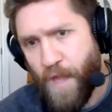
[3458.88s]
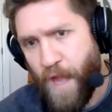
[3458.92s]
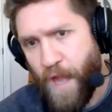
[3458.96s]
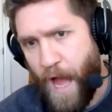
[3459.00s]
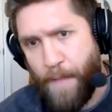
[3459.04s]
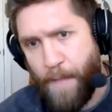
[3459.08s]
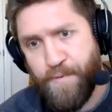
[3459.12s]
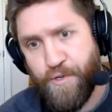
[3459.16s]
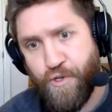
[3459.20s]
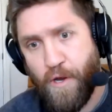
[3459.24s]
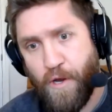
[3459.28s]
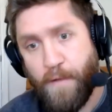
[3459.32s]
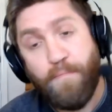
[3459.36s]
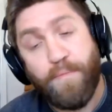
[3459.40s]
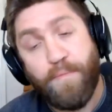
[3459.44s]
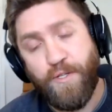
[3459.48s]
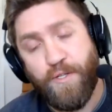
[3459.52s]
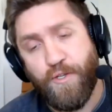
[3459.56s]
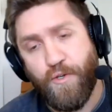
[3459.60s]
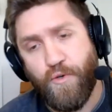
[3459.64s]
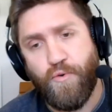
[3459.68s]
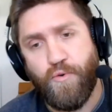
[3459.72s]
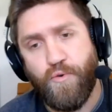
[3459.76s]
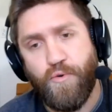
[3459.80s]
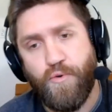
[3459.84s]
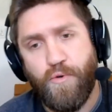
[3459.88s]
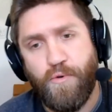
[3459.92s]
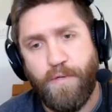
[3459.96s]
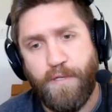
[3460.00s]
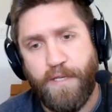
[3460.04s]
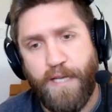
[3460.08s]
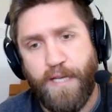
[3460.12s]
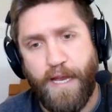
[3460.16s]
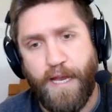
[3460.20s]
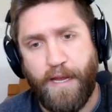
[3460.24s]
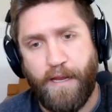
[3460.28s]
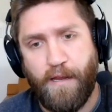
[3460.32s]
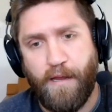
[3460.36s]
upstreams do
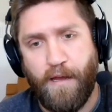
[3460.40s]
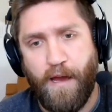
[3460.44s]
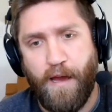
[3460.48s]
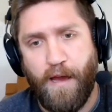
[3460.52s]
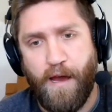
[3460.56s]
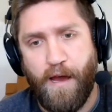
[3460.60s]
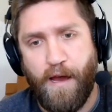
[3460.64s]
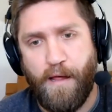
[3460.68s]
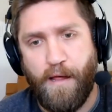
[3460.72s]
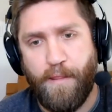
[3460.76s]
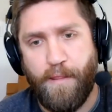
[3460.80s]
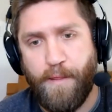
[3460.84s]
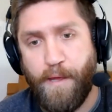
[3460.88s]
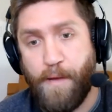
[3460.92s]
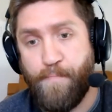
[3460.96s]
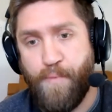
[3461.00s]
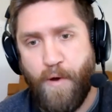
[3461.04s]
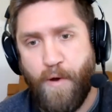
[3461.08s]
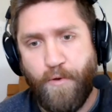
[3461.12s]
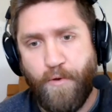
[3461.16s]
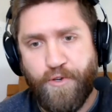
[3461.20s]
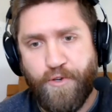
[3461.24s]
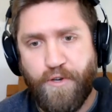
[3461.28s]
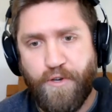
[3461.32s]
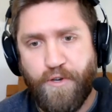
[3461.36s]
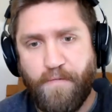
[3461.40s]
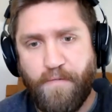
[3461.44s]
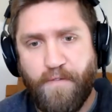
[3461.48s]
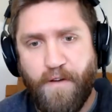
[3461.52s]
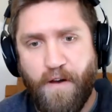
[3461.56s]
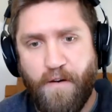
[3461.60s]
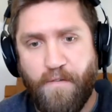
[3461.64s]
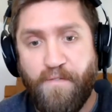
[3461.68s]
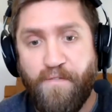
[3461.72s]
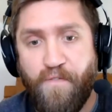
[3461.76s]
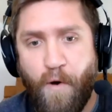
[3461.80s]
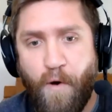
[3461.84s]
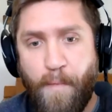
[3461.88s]
take uh, the approach of,
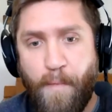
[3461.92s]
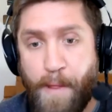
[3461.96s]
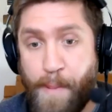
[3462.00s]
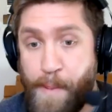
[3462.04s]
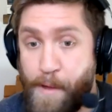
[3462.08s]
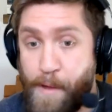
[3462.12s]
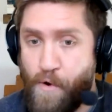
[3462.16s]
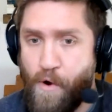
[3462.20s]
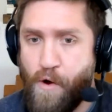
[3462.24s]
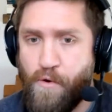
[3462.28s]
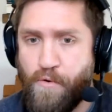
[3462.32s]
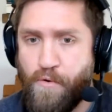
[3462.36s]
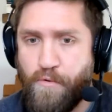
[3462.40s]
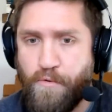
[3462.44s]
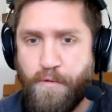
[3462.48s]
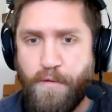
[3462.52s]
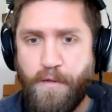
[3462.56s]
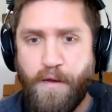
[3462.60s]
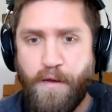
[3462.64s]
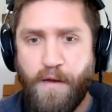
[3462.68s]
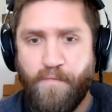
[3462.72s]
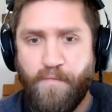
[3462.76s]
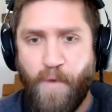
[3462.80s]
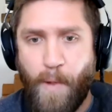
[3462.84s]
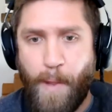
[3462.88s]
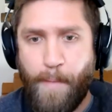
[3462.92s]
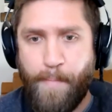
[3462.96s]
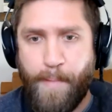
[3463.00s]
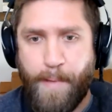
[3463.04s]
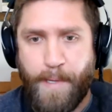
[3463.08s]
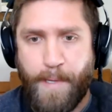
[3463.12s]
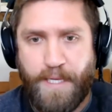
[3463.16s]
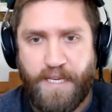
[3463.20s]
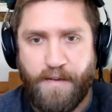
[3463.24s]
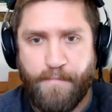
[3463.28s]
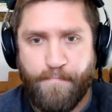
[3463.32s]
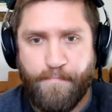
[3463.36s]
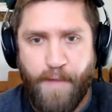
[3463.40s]
of, forming their own
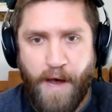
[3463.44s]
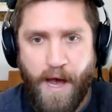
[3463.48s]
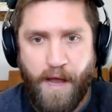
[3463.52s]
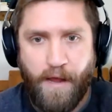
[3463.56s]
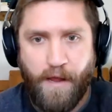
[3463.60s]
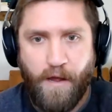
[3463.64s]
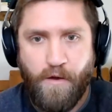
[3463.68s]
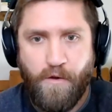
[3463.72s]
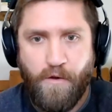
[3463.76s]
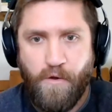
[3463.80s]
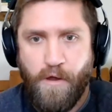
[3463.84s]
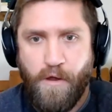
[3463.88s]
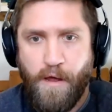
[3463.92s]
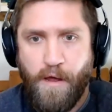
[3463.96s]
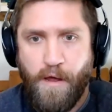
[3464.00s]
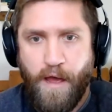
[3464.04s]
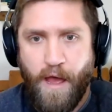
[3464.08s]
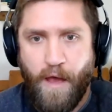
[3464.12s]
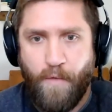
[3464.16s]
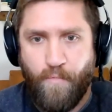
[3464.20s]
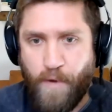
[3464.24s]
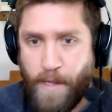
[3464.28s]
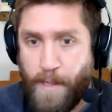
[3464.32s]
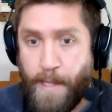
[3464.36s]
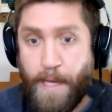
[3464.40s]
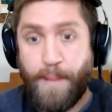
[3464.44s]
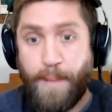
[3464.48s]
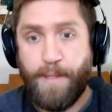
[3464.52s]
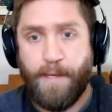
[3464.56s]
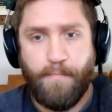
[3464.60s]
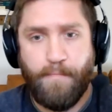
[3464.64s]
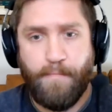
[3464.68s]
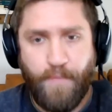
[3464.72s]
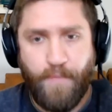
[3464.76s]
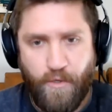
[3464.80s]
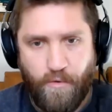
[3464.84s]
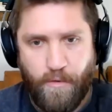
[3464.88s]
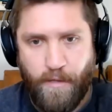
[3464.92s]
vulnerability embargo, and we let
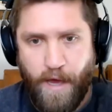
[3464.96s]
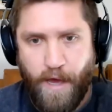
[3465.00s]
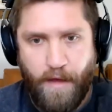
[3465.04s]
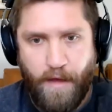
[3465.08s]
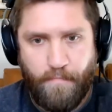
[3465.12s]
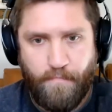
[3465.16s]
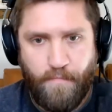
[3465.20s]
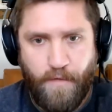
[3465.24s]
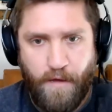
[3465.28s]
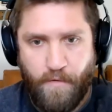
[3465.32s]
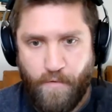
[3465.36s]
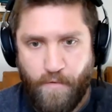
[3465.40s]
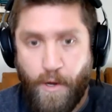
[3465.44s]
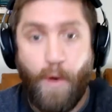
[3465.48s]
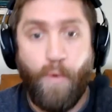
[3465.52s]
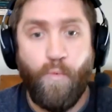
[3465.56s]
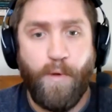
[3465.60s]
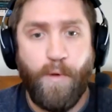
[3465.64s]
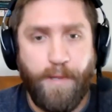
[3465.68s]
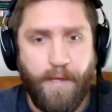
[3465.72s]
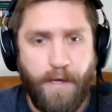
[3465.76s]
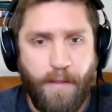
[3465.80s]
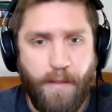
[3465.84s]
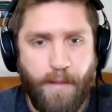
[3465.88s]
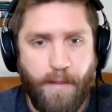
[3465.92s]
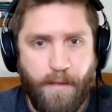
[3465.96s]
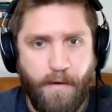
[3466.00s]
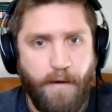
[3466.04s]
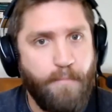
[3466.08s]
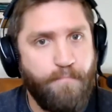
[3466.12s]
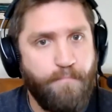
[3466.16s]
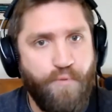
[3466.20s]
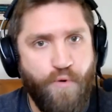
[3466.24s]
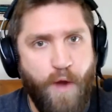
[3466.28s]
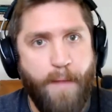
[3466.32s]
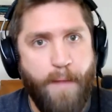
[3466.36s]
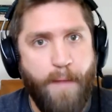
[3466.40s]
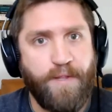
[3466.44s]
them do that, um, you know, within the
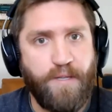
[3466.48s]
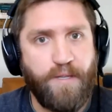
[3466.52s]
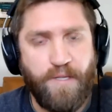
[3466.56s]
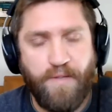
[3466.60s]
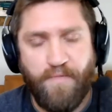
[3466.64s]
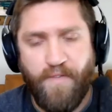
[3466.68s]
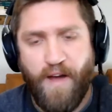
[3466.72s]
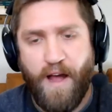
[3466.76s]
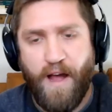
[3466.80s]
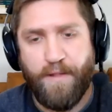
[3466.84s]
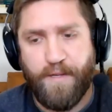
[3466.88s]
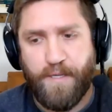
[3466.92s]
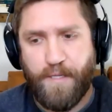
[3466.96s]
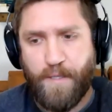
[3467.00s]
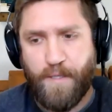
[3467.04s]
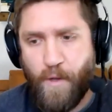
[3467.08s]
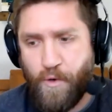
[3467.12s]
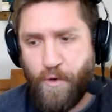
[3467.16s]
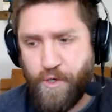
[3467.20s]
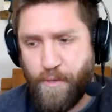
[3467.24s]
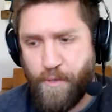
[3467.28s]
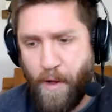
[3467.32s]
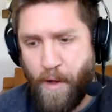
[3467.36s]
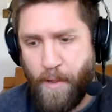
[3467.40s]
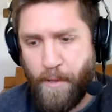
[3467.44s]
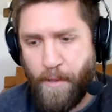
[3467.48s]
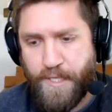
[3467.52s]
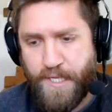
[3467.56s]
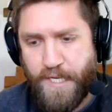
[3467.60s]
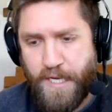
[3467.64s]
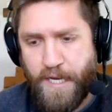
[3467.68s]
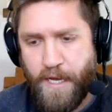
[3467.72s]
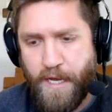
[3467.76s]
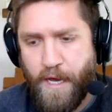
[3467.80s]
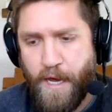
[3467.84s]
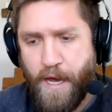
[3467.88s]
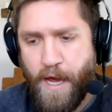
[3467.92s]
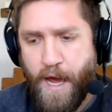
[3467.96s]
parameters of our disclosure
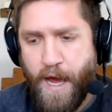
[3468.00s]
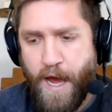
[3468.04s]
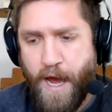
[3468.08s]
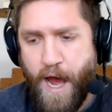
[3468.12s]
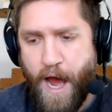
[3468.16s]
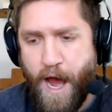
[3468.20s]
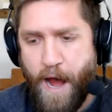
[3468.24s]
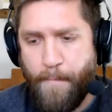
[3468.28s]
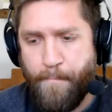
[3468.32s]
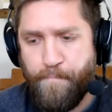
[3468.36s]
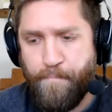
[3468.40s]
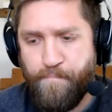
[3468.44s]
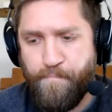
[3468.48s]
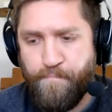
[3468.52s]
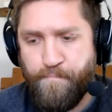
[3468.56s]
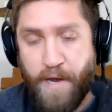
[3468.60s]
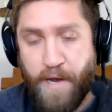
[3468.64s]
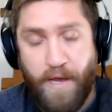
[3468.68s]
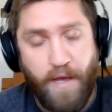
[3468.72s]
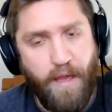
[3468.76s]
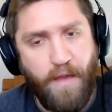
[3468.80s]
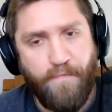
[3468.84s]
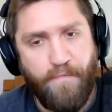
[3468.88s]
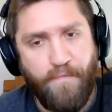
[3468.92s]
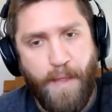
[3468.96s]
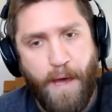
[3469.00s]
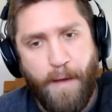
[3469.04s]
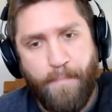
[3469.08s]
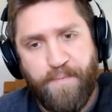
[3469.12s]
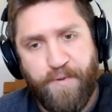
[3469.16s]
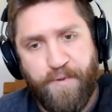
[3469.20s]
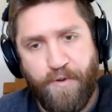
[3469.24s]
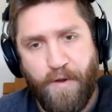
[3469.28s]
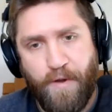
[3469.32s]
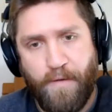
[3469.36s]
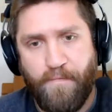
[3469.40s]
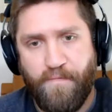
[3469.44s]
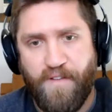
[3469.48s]
policy. Um, but if an
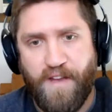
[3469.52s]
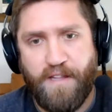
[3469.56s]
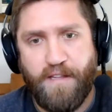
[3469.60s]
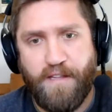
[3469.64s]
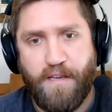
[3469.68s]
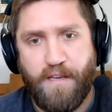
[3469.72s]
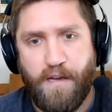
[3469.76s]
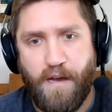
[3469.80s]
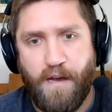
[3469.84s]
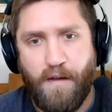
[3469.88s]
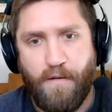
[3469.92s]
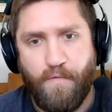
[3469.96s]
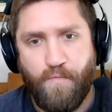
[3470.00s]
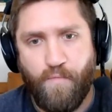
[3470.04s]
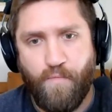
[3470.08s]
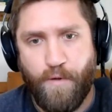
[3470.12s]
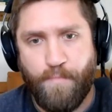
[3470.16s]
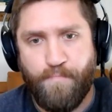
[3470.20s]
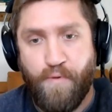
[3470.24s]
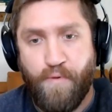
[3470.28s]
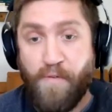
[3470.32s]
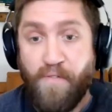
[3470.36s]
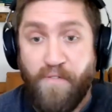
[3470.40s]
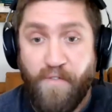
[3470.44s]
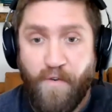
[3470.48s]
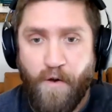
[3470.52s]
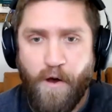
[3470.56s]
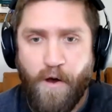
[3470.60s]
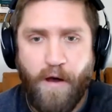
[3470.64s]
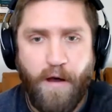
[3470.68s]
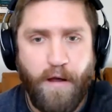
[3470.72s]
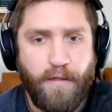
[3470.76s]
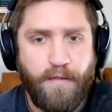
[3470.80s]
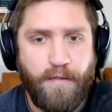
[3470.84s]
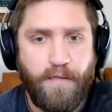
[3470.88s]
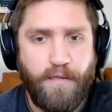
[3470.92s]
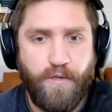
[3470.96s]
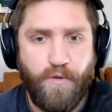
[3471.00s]
upstream vendor would
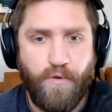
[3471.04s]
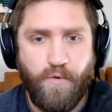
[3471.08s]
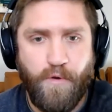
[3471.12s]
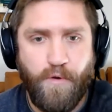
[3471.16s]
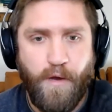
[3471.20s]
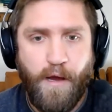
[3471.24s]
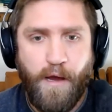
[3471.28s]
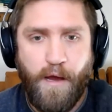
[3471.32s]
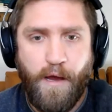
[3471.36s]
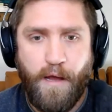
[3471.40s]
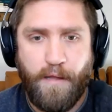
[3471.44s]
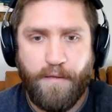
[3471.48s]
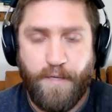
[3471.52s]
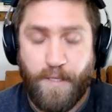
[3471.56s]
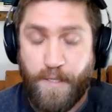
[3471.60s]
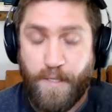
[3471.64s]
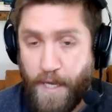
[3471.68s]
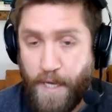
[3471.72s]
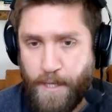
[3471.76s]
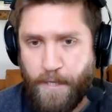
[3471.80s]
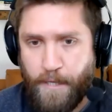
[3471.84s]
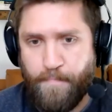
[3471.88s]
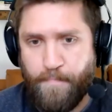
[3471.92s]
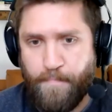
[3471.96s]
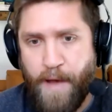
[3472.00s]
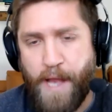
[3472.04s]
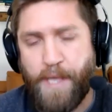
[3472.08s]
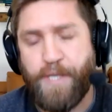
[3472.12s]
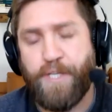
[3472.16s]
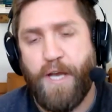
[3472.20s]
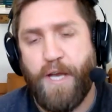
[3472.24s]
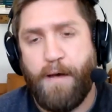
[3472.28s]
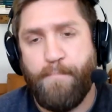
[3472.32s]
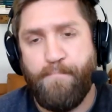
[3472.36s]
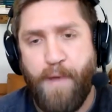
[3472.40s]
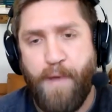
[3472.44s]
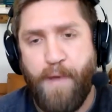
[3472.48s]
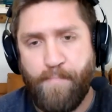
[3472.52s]
prefer to just get the patch
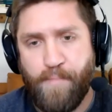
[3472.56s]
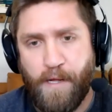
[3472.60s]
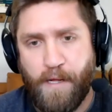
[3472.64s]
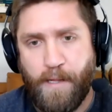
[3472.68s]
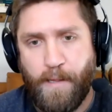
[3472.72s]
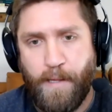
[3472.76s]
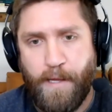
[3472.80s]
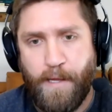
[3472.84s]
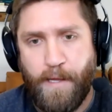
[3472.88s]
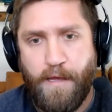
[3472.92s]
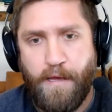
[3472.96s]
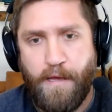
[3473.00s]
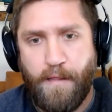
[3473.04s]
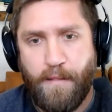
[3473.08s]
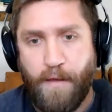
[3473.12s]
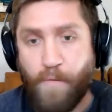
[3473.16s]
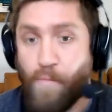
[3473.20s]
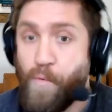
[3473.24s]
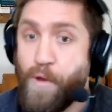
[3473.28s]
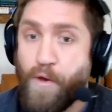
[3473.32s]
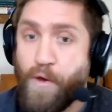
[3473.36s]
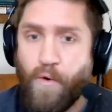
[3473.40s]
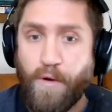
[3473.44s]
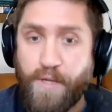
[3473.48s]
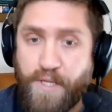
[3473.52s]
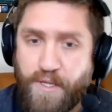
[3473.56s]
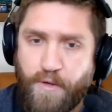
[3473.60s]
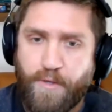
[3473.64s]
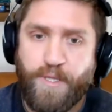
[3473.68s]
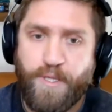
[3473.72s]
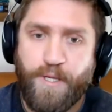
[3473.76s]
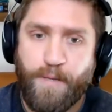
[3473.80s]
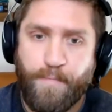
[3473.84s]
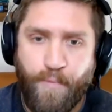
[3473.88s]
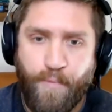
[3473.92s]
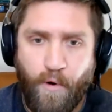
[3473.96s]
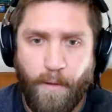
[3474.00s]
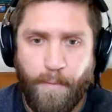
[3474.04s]
out publicly, then we also
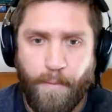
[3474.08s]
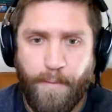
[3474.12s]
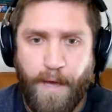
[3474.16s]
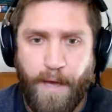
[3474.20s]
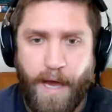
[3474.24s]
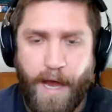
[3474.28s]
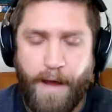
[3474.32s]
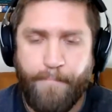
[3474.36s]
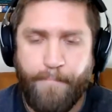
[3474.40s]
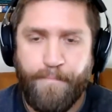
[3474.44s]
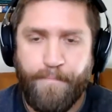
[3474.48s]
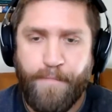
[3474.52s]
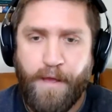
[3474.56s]
support that.